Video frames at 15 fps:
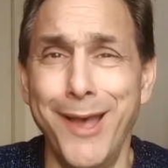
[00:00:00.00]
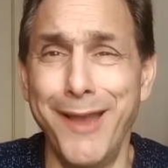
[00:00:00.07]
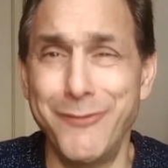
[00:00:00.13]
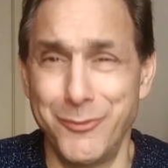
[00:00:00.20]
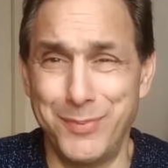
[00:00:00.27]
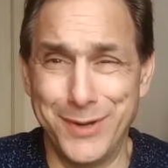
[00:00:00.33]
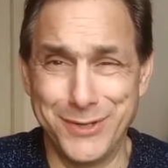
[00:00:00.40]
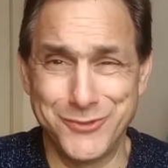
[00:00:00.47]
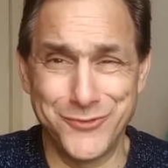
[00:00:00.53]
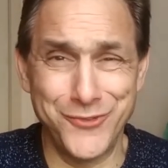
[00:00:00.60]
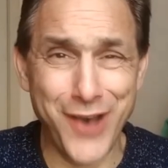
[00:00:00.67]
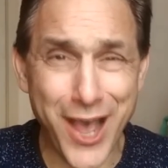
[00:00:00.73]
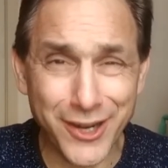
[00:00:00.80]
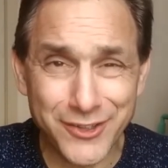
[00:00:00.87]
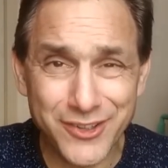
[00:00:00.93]
Everybody's
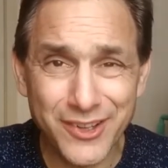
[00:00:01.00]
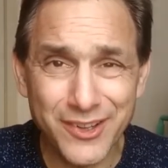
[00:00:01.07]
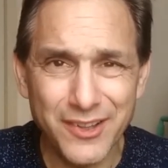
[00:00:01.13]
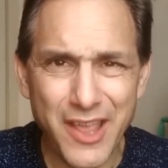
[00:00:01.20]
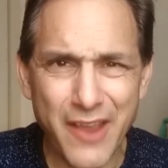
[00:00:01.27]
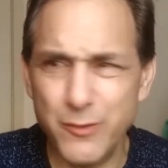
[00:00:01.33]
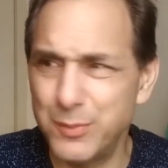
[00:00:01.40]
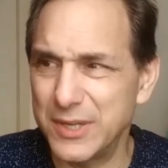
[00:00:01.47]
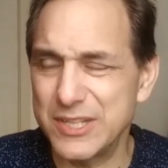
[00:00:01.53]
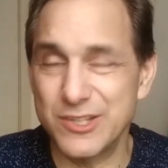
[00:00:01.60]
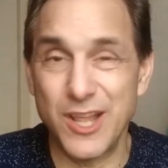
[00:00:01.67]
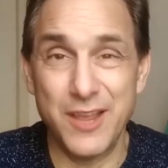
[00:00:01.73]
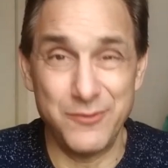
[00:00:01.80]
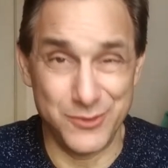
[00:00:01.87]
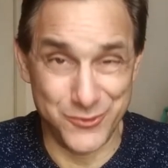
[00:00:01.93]
fucked. Everybody's
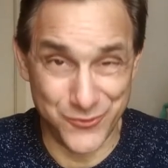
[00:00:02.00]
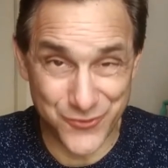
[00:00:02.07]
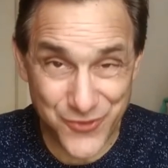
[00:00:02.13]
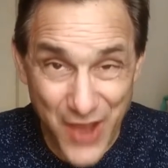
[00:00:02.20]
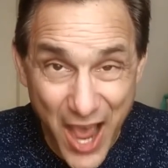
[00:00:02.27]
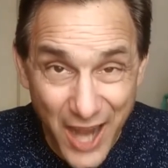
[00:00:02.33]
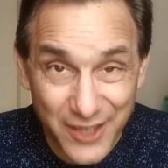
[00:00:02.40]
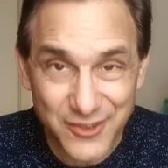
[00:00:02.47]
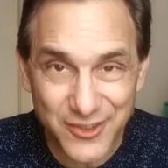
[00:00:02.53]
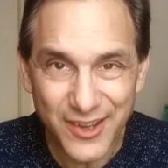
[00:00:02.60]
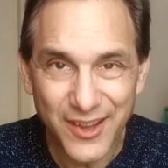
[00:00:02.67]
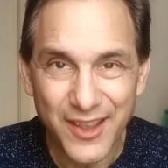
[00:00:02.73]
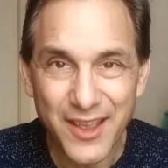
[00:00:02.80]
life is fucked.